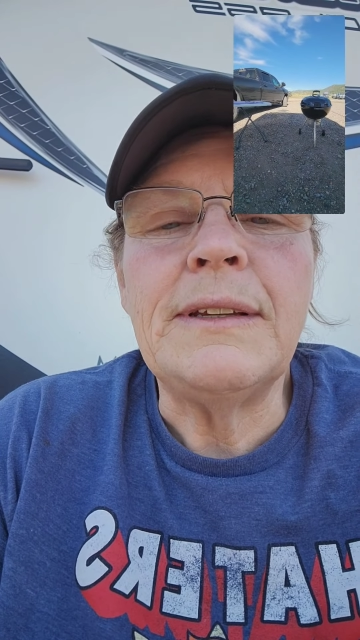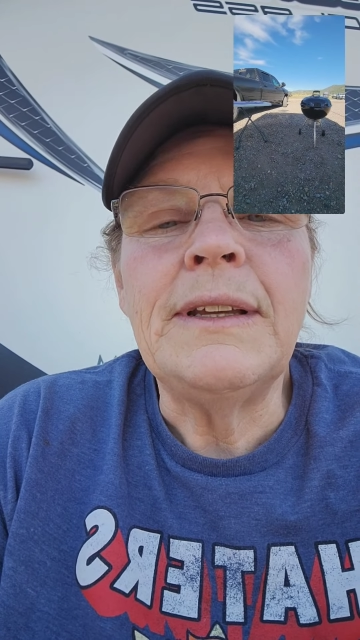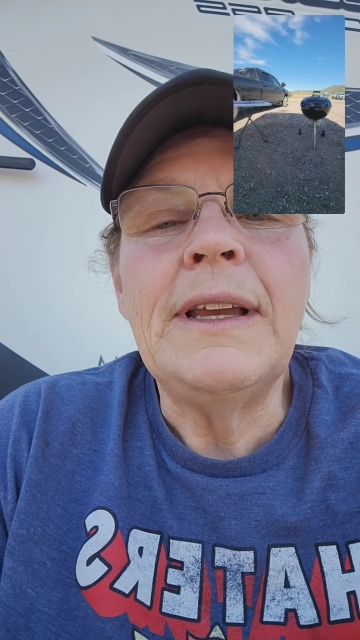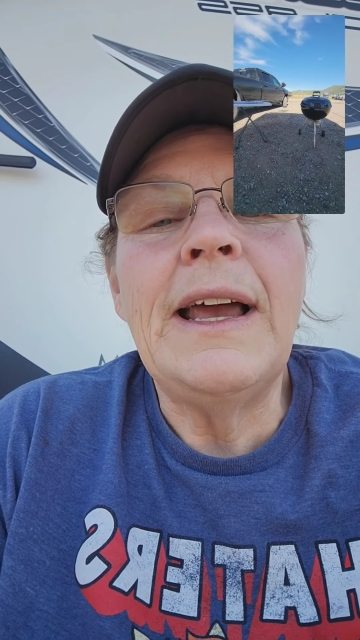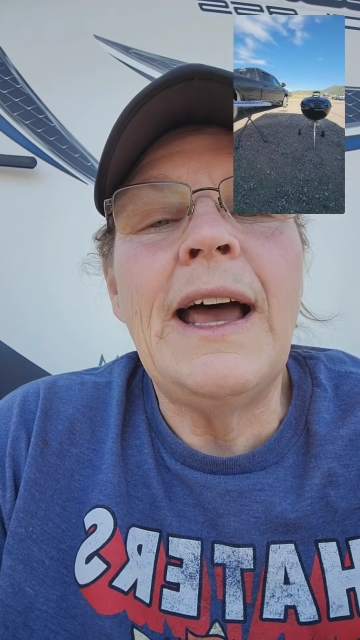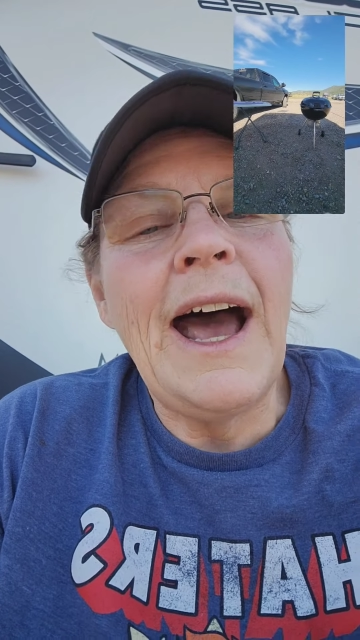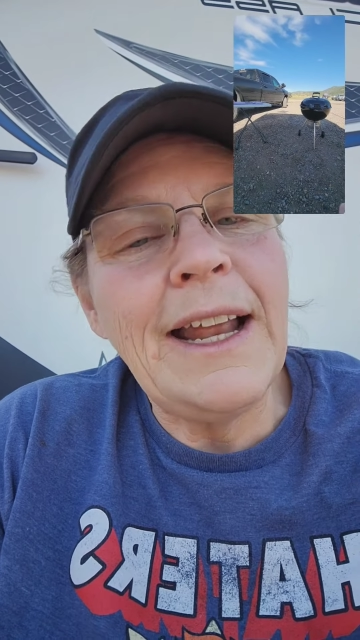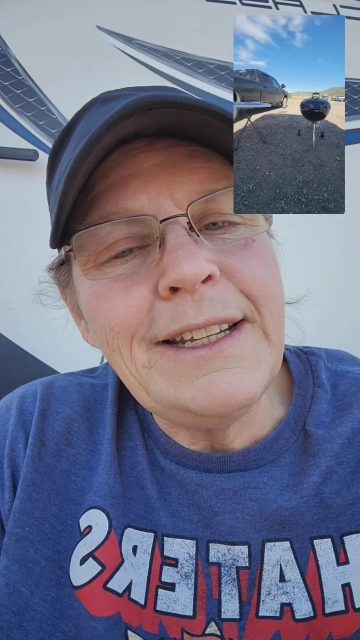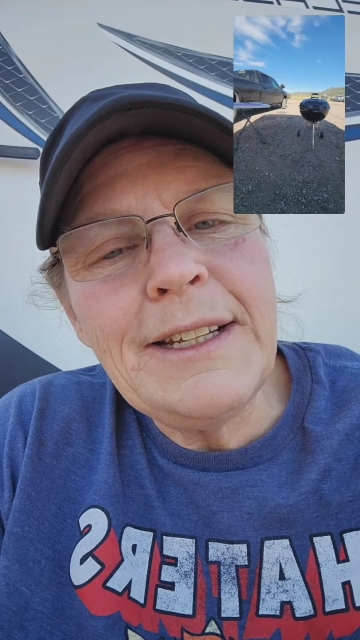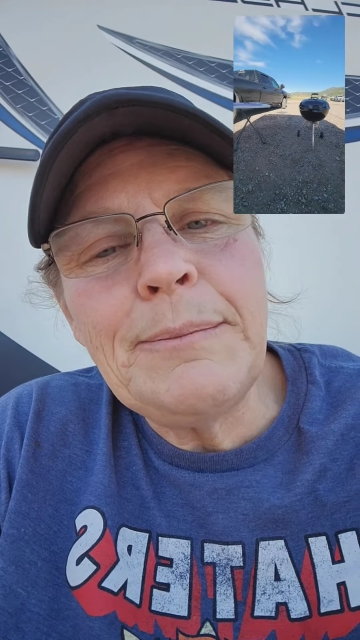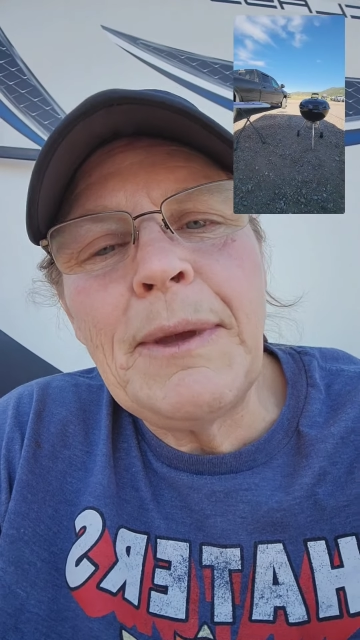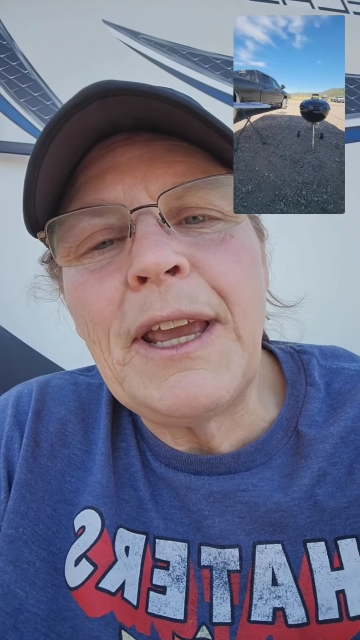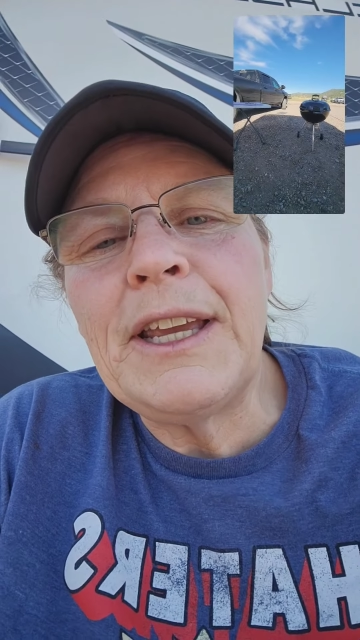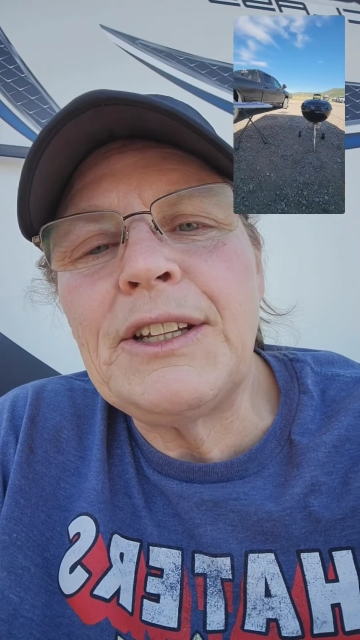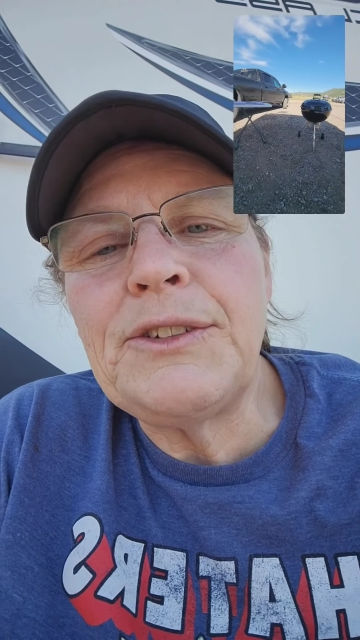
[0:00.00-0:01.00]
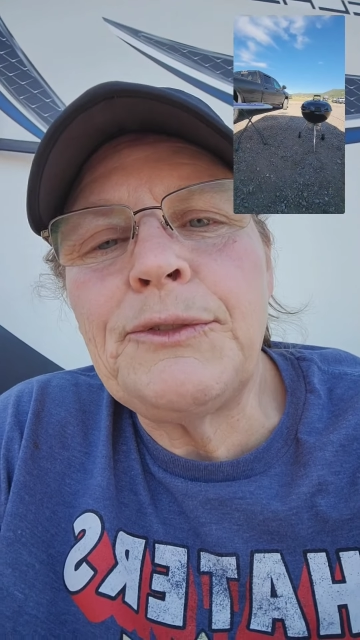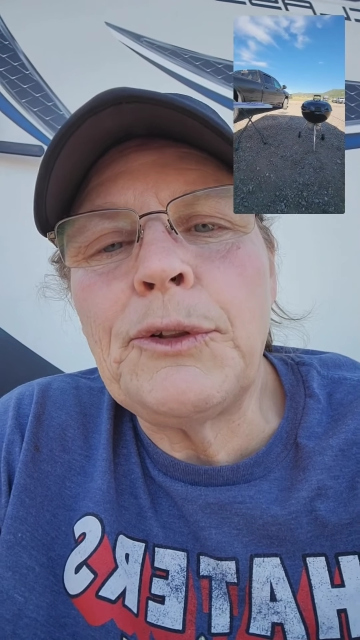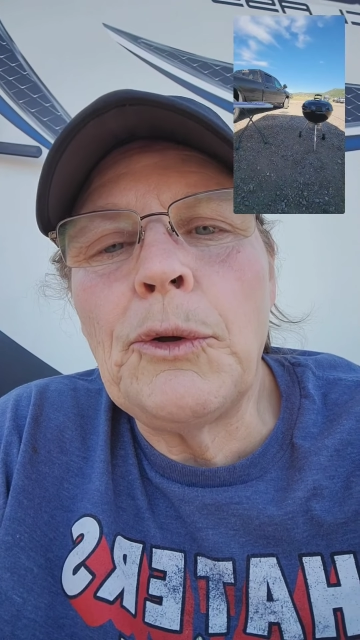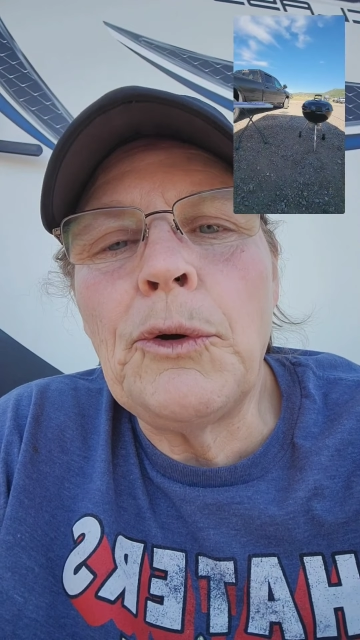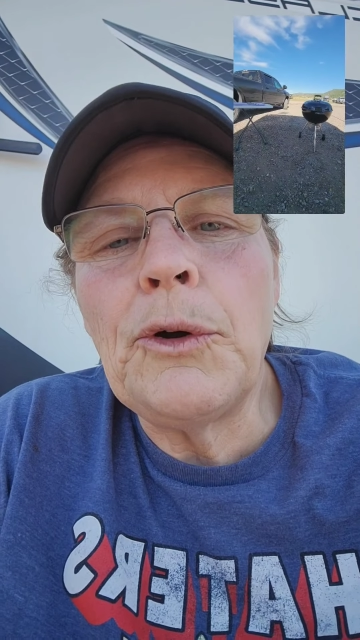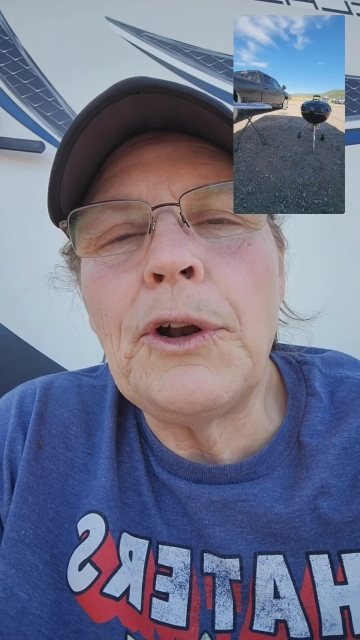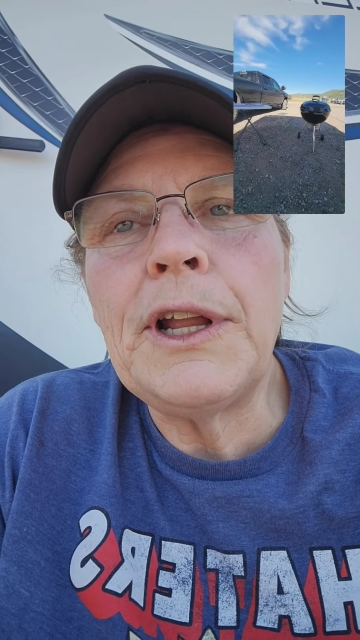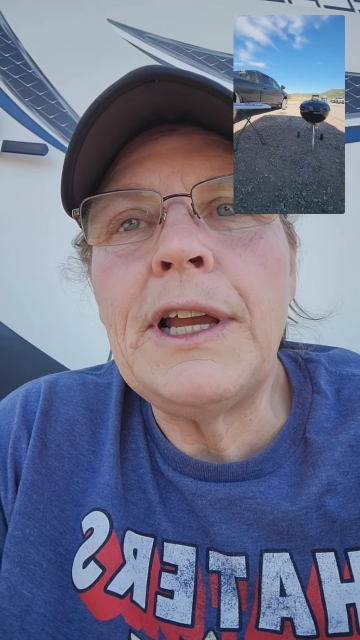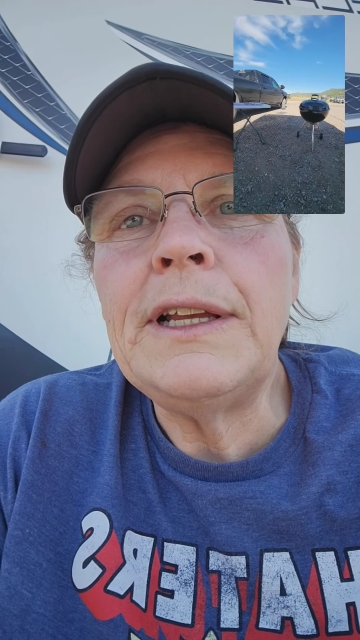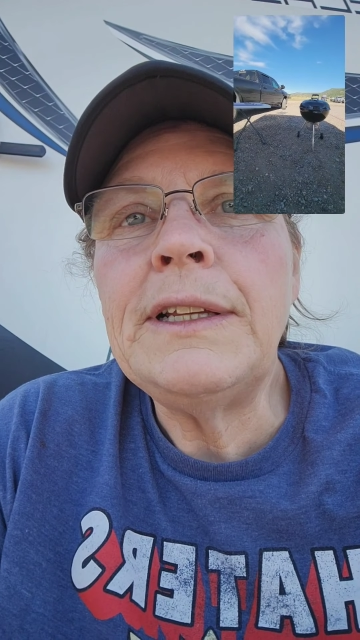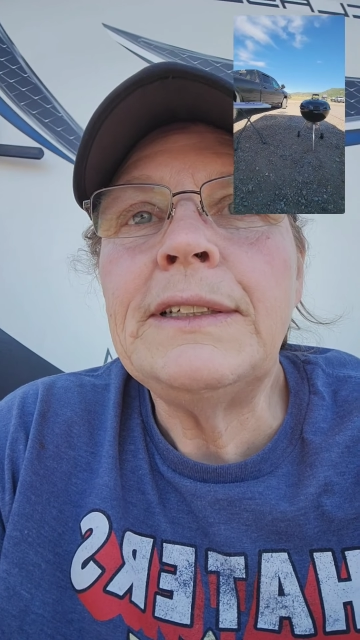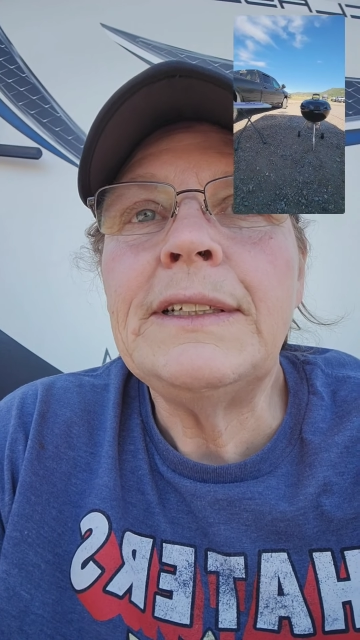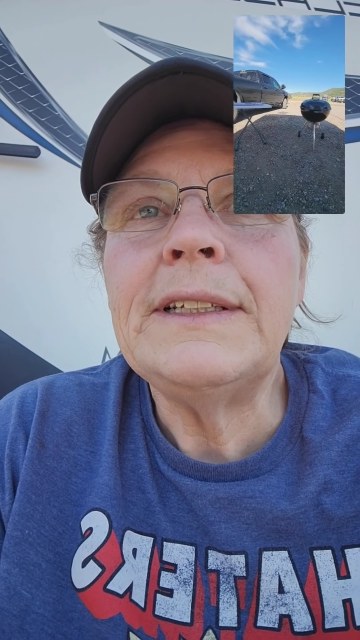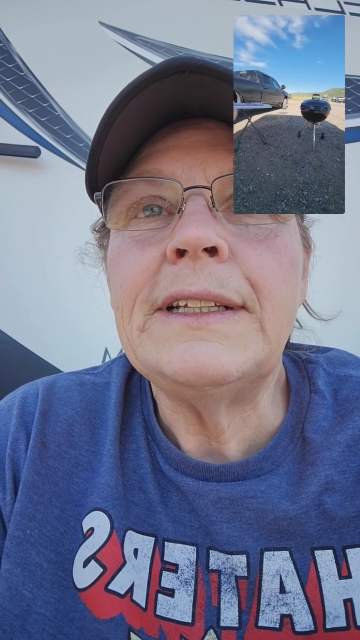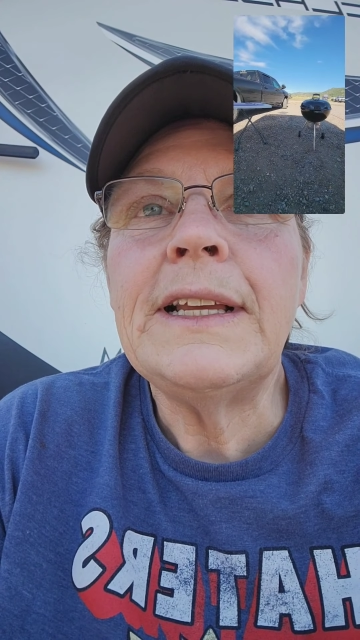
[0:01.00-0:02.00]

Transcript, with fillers: Uh, I did make it to Florida.